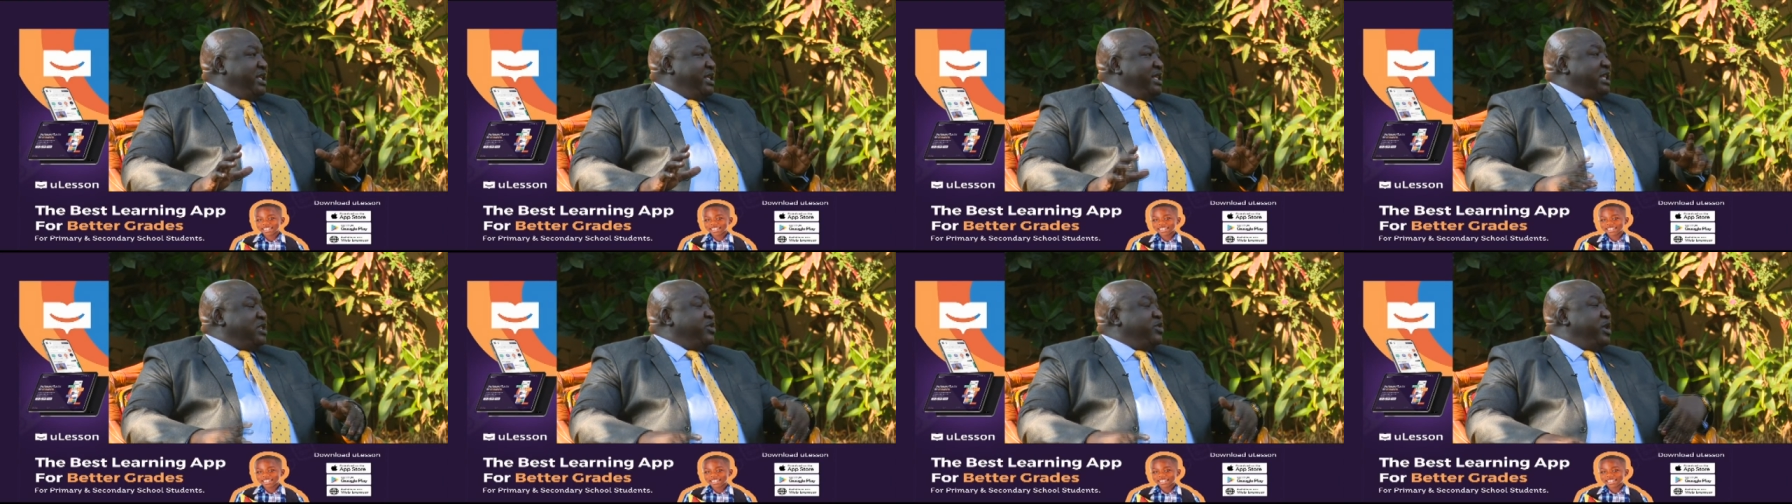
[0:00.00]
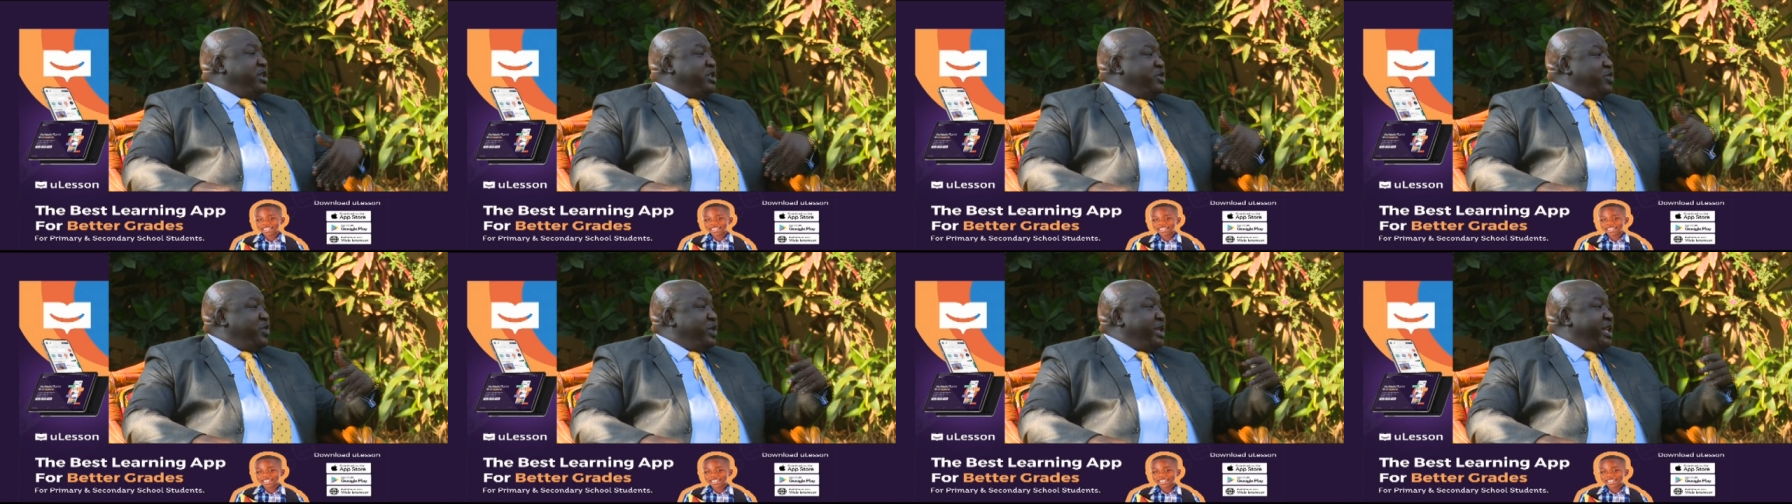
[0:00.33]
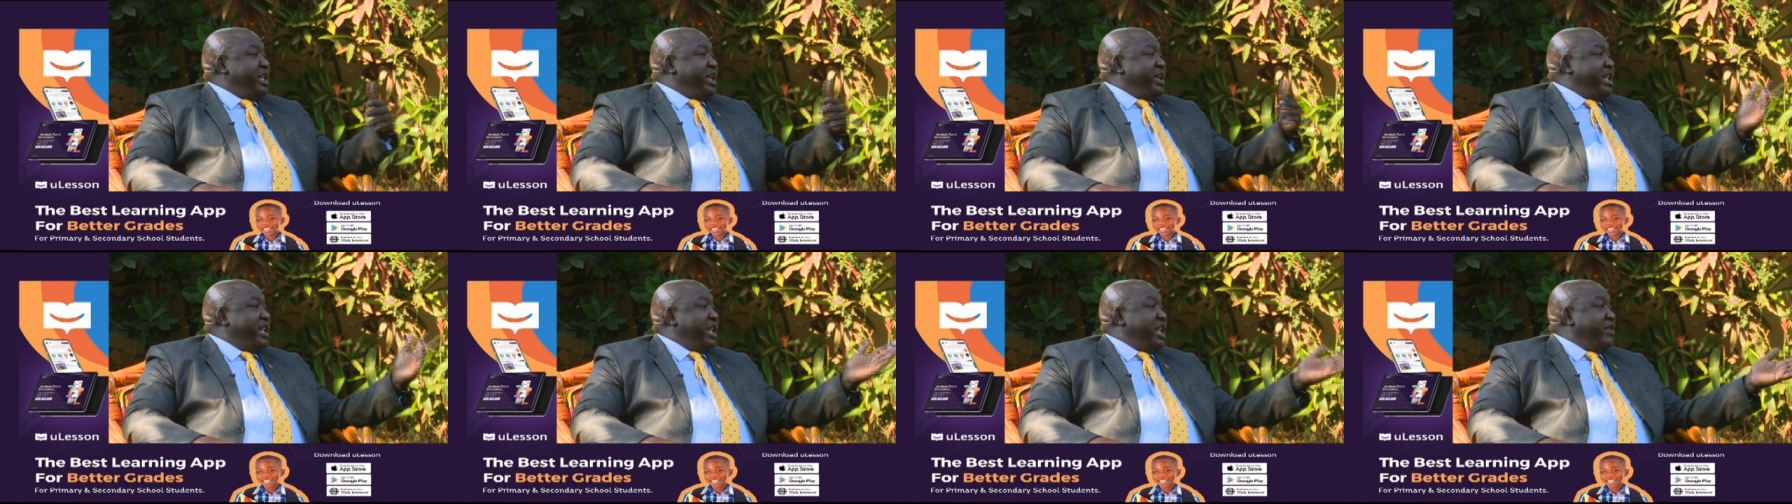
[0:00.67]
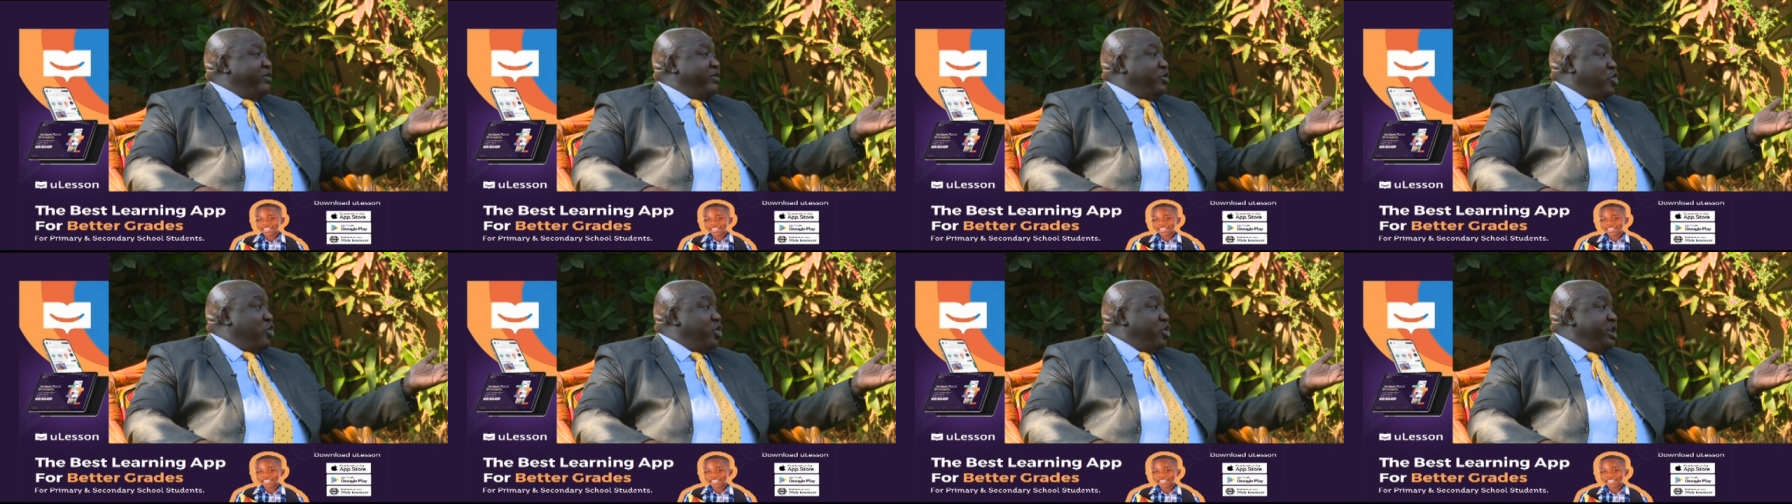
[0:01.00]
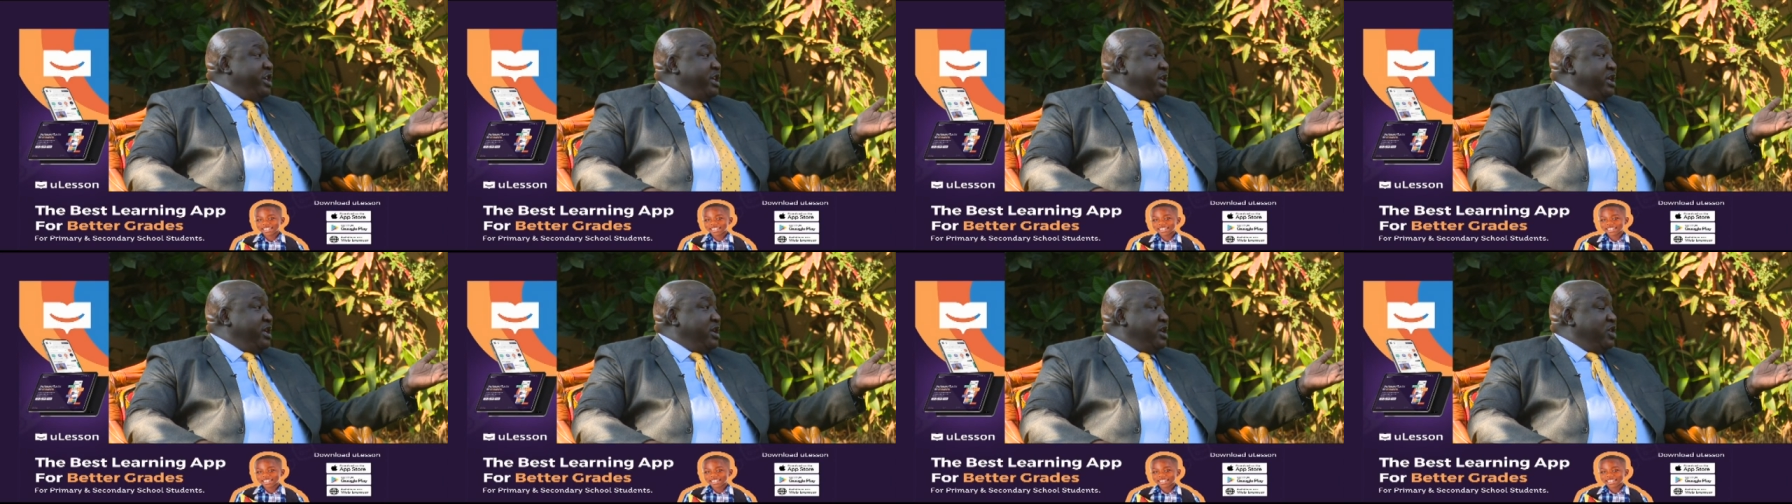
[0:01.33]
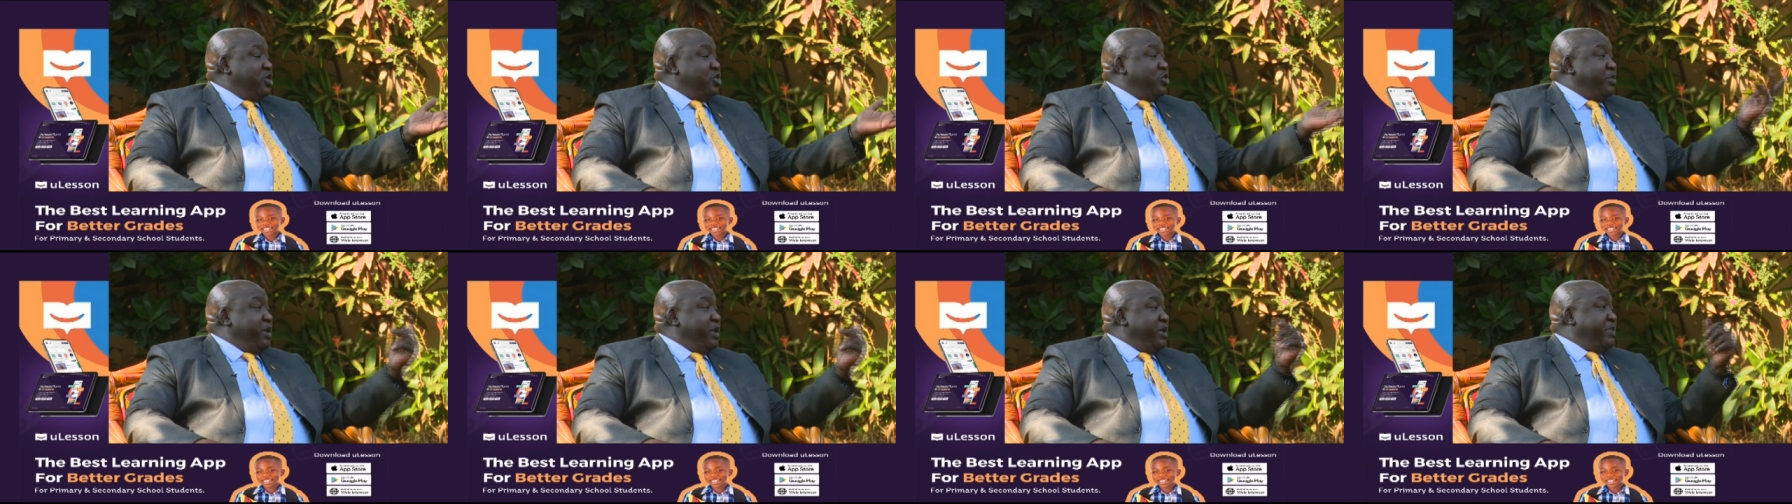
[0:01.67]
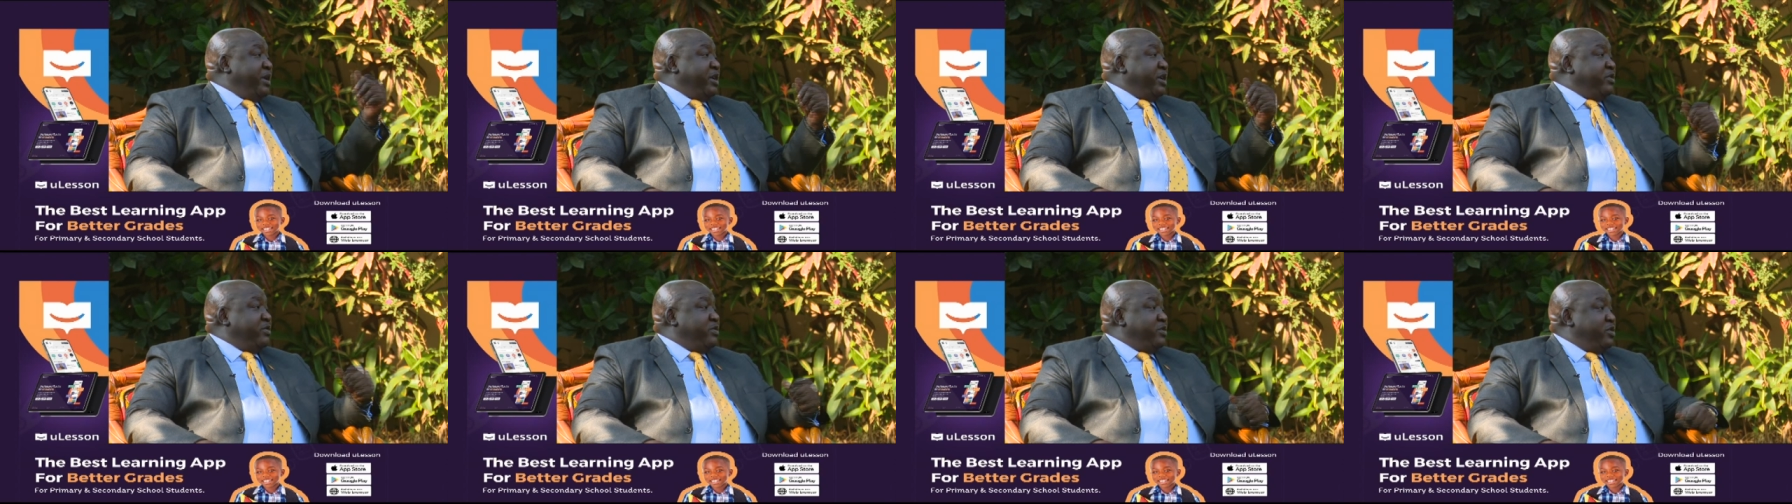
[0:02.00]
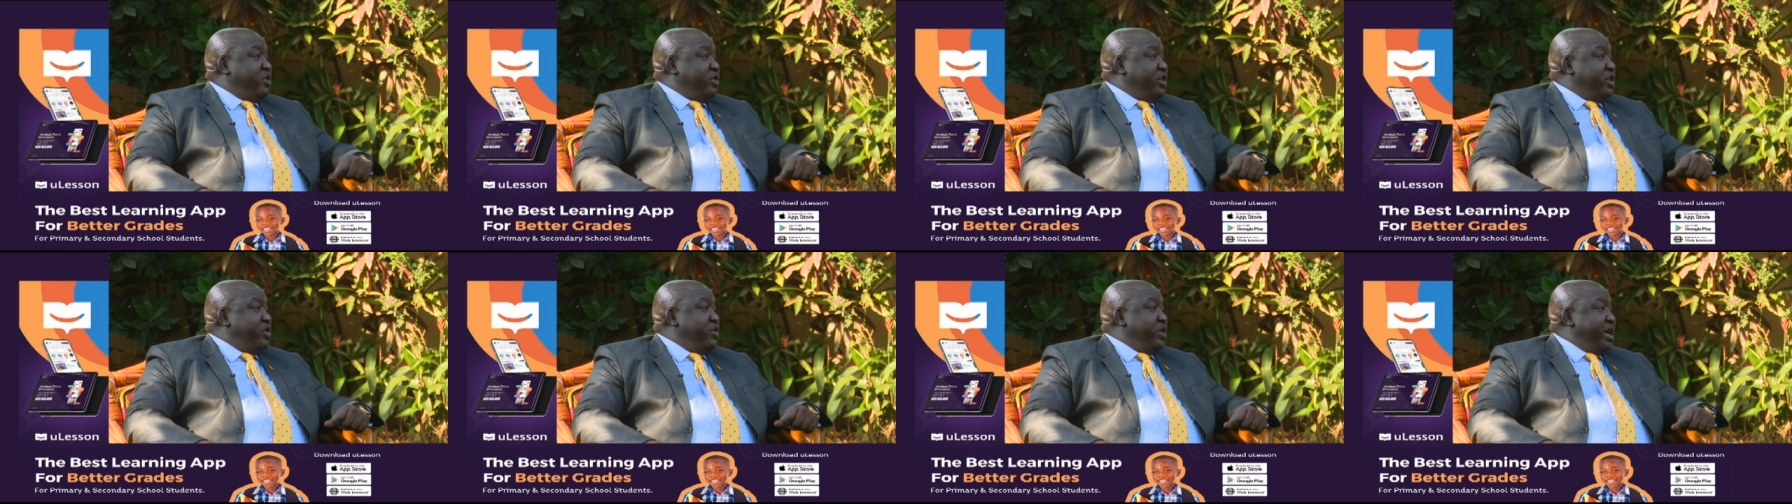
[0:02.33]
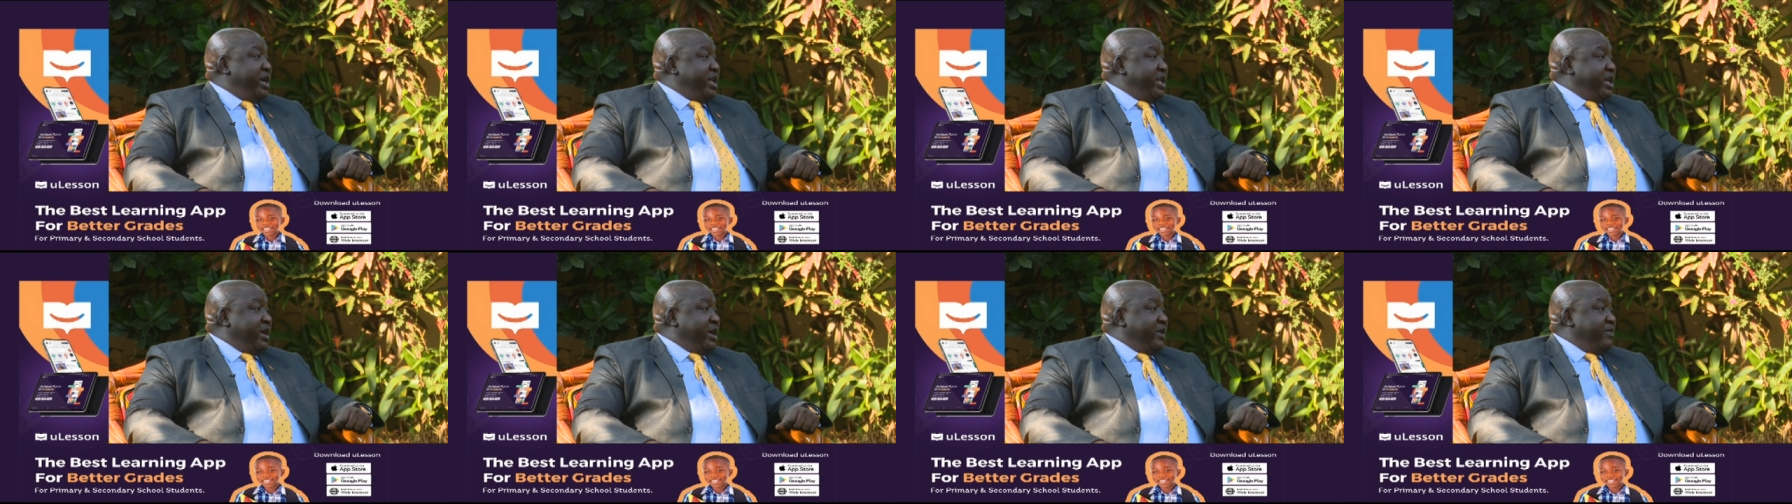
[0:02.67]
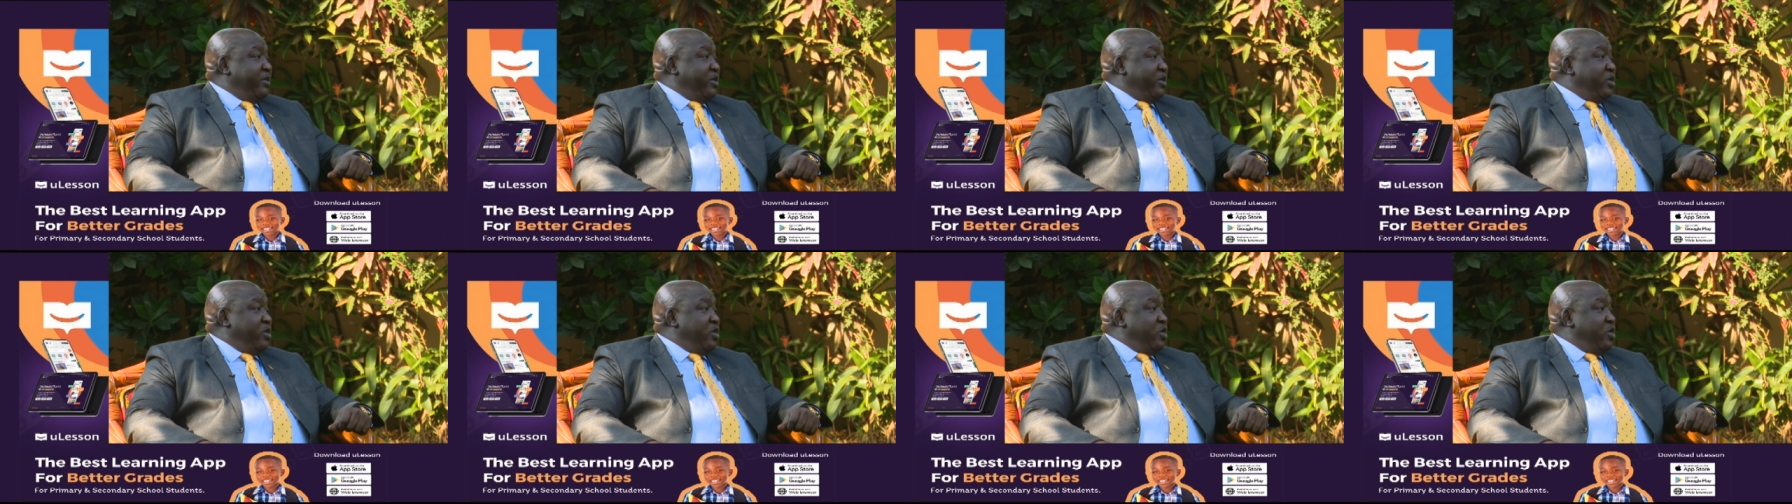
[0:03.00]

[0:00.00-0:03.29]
That's why we did not allow Kony to be part of Northern Uganda.